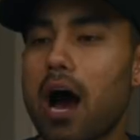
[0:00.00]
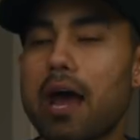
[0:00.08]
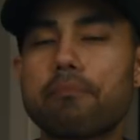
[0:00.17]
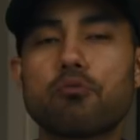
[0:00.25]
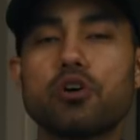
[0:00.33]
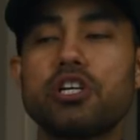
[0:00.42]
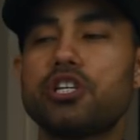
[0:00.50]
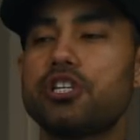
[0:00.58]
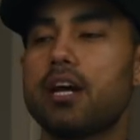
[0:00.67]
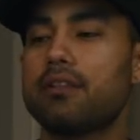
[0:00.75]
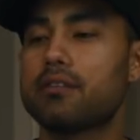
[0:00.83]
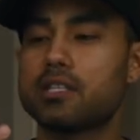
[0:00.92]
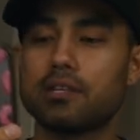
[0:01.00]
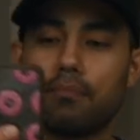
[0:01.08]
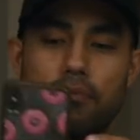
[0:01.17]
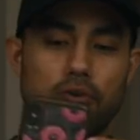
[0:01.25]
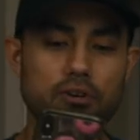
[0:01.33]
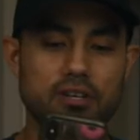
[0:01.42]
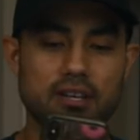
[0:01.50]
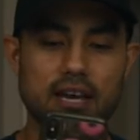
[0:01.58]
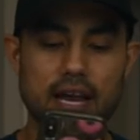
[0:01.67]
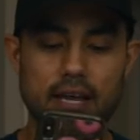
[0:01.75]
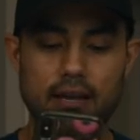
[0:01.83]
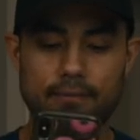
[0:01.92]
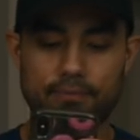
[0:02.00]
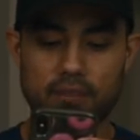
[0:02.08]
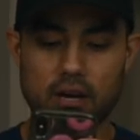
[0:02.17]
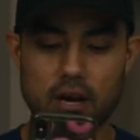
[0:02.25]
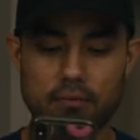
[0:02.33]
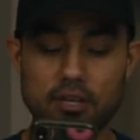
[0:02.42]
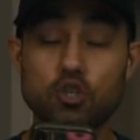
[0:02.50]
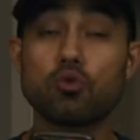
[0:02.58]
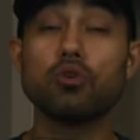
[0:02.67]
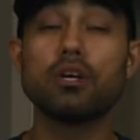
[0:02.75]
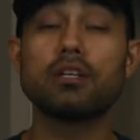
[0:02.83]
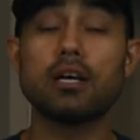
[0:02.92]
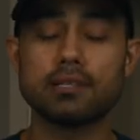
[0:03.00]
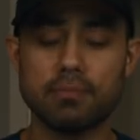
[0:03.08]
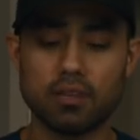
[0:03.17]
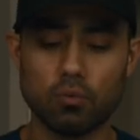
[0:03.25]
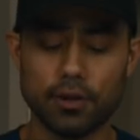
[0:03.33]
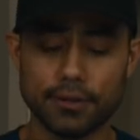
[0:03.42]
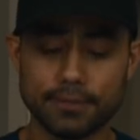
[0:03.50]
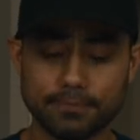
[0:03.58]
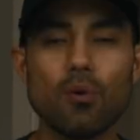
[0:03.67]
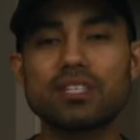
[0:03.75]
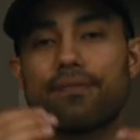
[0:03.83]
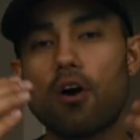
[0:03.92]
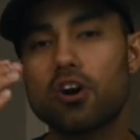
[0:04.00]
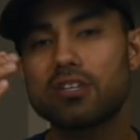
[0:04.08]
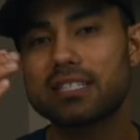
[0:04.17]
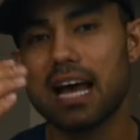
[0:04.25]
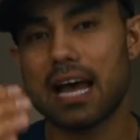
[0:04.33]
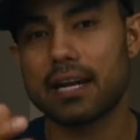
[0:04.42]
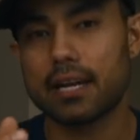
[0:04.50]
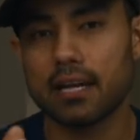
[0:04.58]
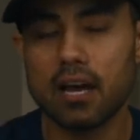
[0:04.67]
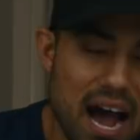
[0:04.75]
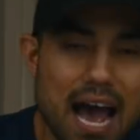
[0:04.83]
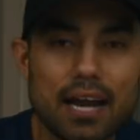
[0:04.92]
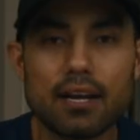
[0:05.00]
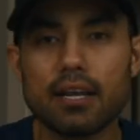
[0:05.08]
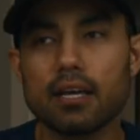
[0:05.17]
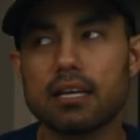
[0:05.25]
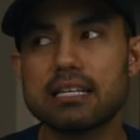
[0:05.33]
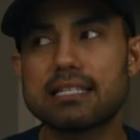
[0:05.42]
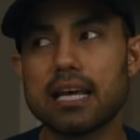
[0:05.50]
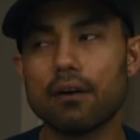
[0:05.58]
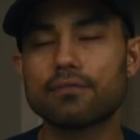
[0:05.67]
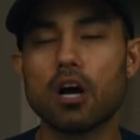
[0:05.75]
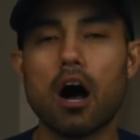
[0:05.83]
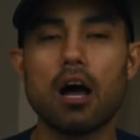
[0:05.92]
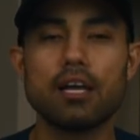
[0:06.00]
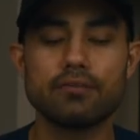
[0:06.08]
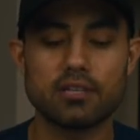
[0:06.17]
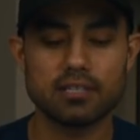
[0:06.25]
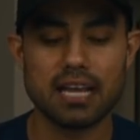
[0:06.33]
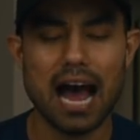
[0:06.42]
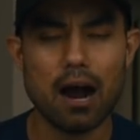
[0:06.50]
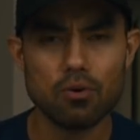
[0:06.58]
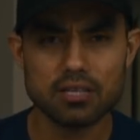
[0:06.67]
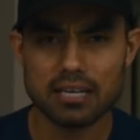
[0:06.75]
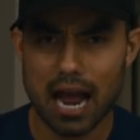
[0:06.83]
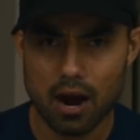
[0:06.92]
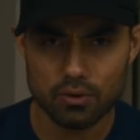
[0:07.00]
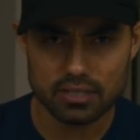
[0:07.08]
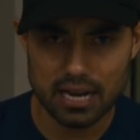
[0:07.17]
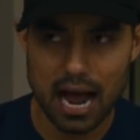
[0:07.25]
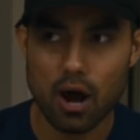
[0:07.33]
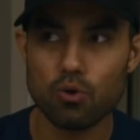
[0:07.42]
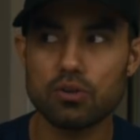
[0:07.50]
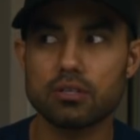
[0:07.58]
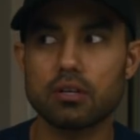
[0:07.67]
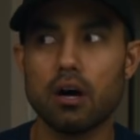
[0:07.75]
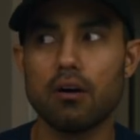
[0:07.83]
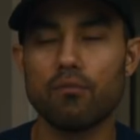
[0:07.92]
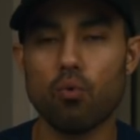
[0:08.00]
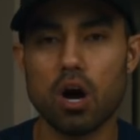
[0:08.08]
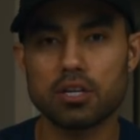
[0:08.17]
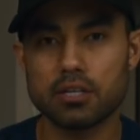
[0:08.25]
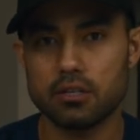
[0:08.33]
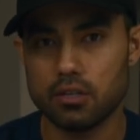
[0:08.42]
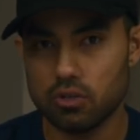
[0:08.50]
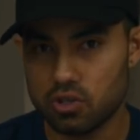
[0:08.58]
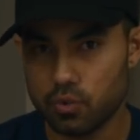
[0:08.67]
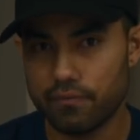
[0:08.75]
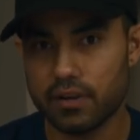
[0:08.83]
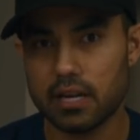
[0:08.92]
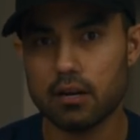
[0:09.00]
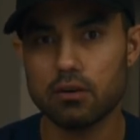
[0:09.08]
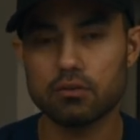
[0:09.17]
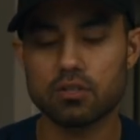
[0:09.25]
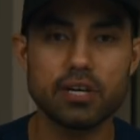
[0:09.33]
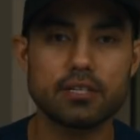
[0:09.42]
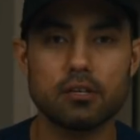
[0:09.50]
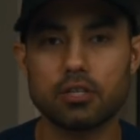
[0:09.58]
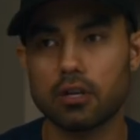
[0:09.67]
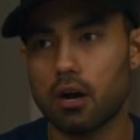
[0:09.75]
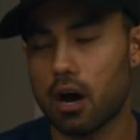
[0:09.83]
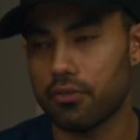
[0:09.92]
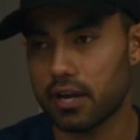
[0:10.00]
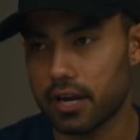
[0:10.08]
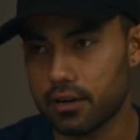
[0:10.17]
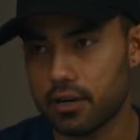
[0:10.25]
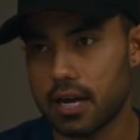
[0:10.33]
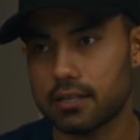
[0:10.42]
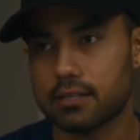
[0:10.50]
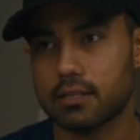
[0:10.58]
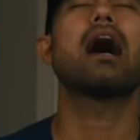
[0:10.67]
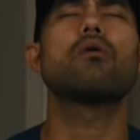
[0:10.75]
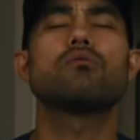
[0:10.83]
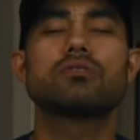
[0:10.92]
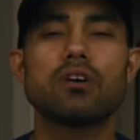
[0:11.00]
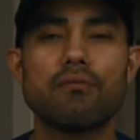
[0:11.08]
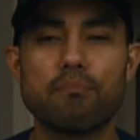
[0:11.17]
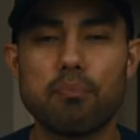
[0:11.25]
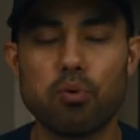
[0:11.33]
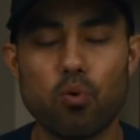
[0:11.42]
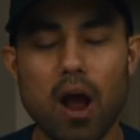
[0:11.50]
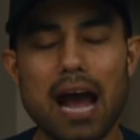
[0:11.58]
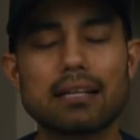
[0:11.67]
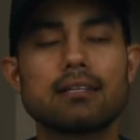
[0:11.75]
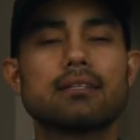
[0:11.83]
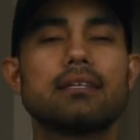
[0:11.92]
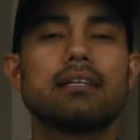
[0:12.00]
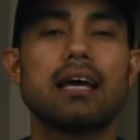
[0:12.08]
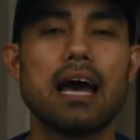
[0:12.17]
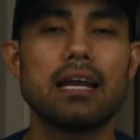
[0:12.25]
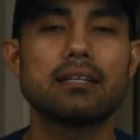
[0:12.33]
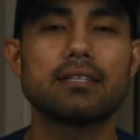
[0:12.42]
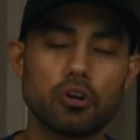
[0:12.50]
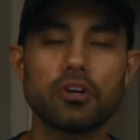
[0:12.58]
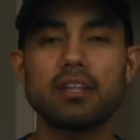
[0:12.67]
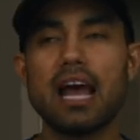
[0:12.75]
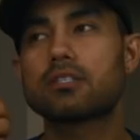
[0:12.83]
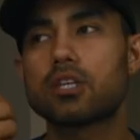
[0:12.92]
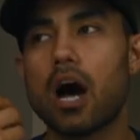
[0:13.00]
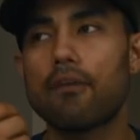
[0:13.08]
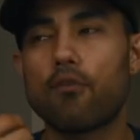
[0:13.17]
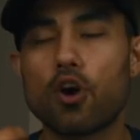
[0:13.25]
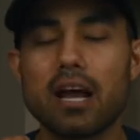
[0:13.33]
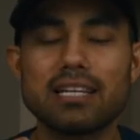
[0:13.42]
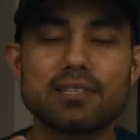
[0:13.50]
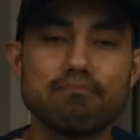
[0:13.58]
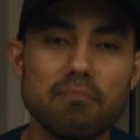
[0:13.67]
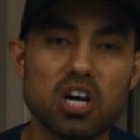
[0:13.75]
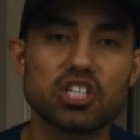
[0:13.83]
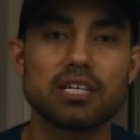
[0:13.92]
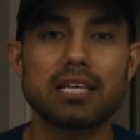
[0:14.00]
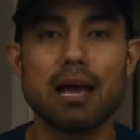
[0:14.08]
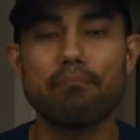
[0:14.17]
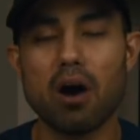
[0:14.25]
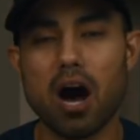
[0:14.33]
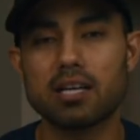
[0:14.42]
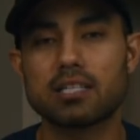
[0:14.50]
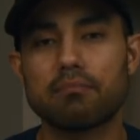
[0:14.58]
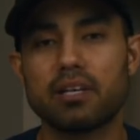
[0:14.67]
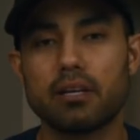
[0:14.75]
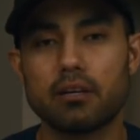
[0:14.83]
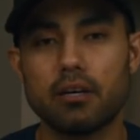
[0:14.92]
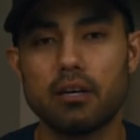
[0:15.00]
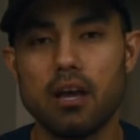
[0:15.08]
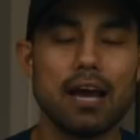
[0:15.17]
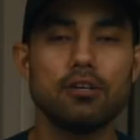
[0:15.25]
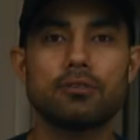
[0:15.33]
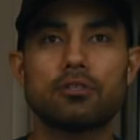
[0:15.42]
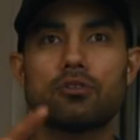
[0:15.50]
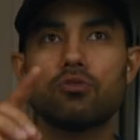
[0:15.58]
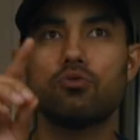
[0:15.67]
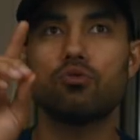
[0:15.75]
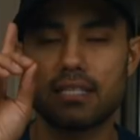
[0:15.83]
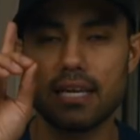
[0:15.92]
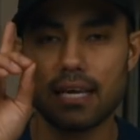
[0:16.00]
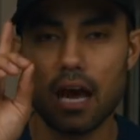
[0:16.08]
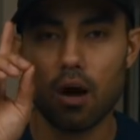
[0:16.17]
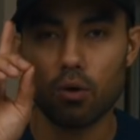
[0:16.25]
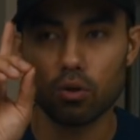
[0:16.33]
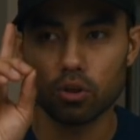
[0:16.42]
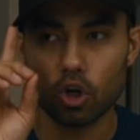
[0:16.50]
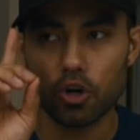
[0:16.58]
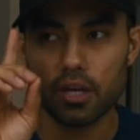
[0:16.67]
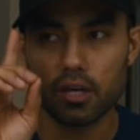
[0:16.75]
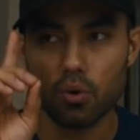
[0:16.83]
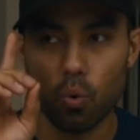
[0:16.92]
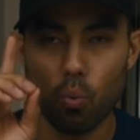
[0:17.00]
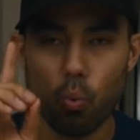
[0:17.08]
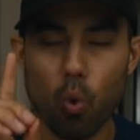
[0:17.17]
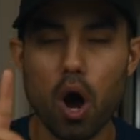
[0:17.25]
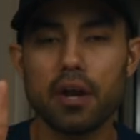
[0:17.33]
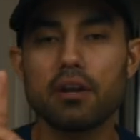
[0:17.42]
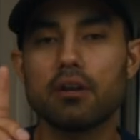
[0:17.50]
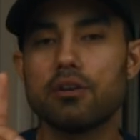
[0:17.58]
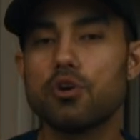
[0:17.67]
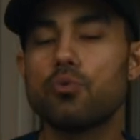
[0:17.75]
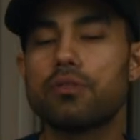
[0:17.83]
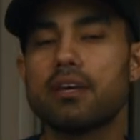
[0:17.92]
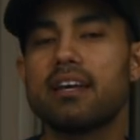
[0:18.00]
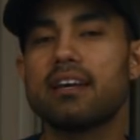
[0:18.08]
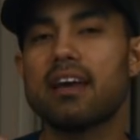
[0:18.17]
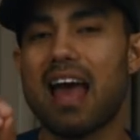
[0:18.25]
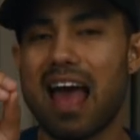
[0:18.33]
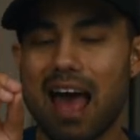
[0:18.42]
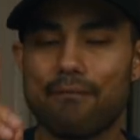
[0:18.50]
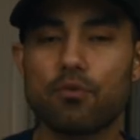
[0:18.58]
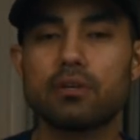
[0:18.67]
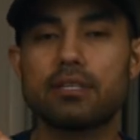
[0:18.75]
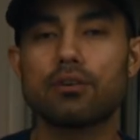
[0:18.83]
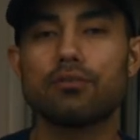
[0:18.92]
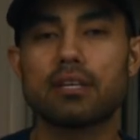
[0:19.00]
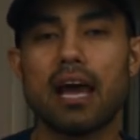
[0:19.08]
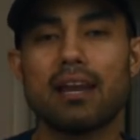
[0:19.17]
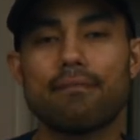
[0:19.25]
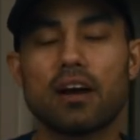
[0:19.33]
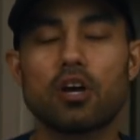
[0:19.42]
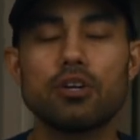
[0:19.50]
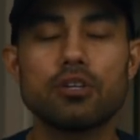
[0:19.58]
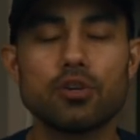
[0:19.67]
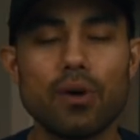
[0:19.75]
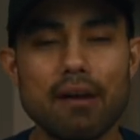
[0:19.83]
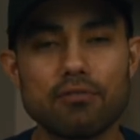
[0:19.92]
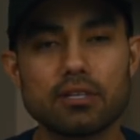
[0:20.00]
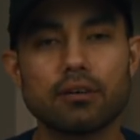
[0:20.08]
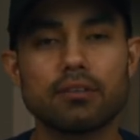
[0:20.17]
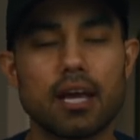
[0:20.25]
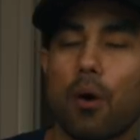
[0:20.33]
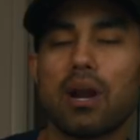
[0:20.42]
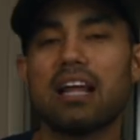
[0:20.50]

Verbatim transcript: Well, I appreciate the support, Kenny. Um, it truly does mean the world. So as far as editing, my editing is self-taught. It was just hours and hours and hours of watching YouTube videos, researching on the internet, hours of practicing edits, learning software as much as I possibly could. I used to seek out learning one new thing every single day, and if I couldn't do it every single day, I